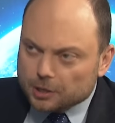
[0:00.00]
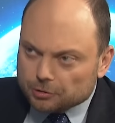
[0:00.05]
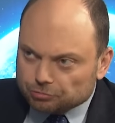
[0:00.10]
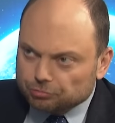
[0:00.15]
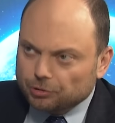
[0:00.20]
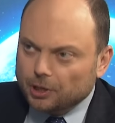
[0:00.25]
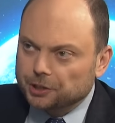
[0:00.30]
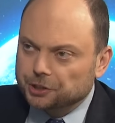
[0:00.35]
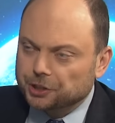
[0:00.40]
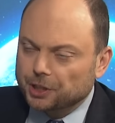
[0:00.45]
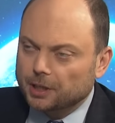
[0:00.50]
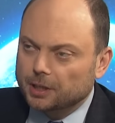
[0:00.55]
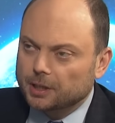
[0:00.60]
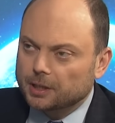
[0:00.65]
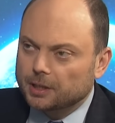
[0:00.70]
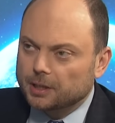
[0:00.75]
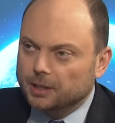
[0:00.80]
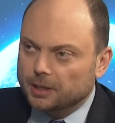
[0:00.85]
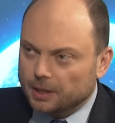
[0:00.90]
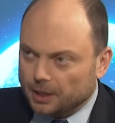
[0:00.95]
Russia
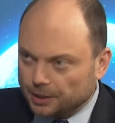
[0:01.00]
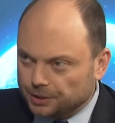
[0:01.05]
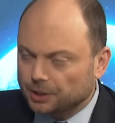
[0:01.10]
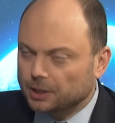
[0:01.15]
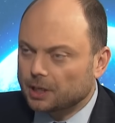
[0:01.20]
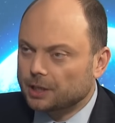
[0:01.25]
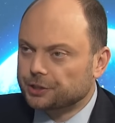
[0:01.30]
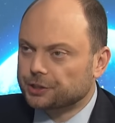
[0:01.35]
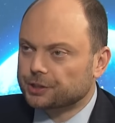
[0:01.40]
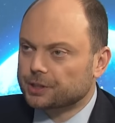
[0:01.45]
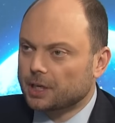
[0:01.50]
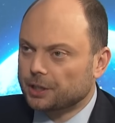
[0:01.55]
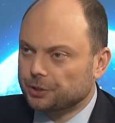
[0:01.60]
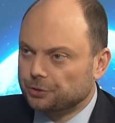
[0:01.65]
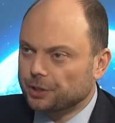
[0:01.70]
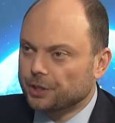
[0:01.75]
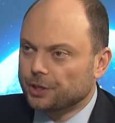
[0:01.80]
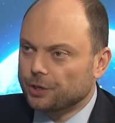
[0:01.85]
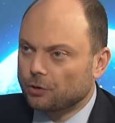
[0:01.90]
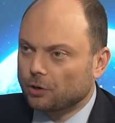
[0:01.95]
is the largest
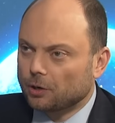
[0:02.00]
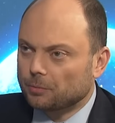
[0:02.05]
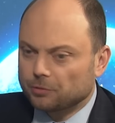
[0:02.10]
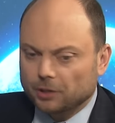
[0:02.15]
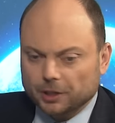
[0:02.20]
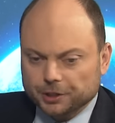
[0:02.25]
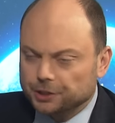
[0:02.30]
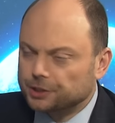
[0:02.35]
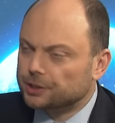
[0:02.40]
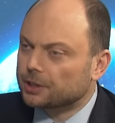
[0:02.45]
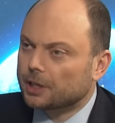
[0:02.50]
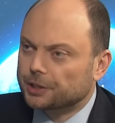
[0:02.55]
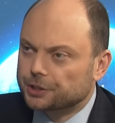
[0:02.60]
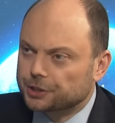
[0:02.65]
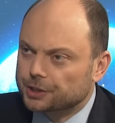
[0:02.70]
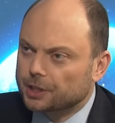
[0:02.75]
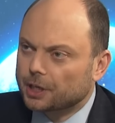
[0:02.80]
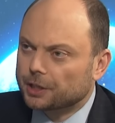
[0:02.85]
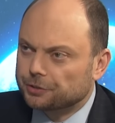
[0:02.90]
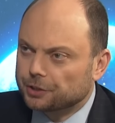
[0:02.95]
country in Europe. Russia is the
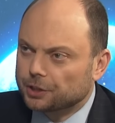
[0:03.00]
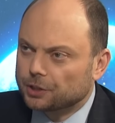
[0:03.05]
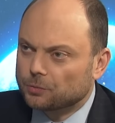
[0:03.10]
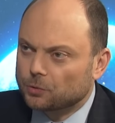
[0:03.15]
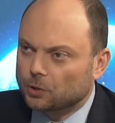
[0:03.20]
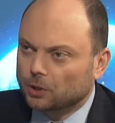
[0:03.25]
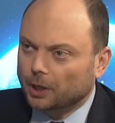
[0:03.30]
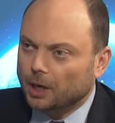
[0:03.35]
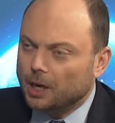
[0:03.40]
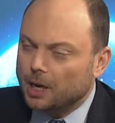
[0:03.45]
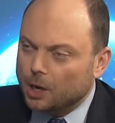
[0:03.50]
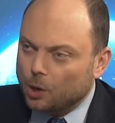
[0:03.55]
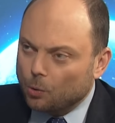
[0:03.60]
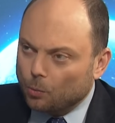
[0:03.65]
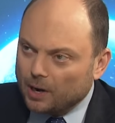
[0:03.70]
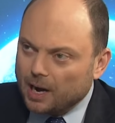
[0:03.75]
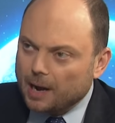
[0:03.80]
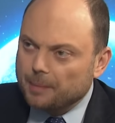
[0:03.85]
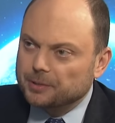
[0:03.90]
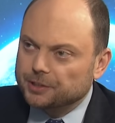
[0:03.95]
largest country in the world.
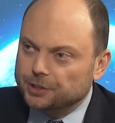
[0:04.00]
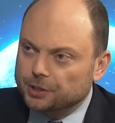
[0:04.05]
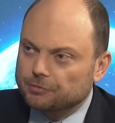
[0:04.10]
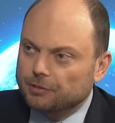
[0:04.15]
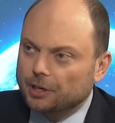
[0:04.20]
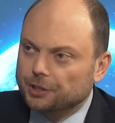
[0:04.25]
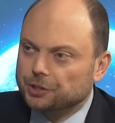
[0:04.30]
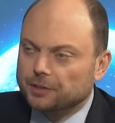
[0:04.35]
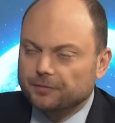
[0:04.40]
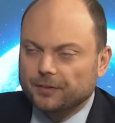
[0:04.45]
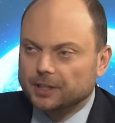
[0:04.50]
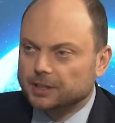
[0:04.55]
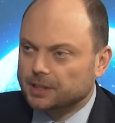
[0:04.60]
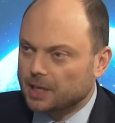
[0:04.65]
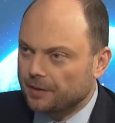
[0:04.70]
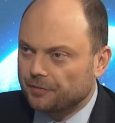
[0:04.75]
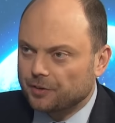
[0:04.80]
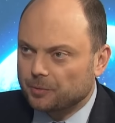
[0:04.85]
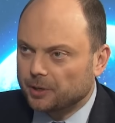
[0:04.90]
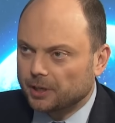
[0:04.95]
What happens in Russia affects
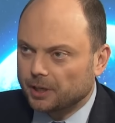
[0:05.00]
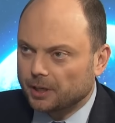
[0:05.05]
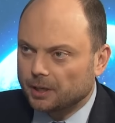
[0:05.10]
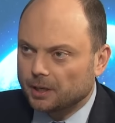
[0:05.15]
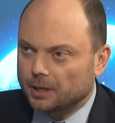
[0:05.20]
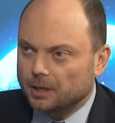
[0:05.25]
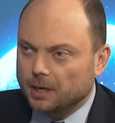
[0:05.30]
everybody.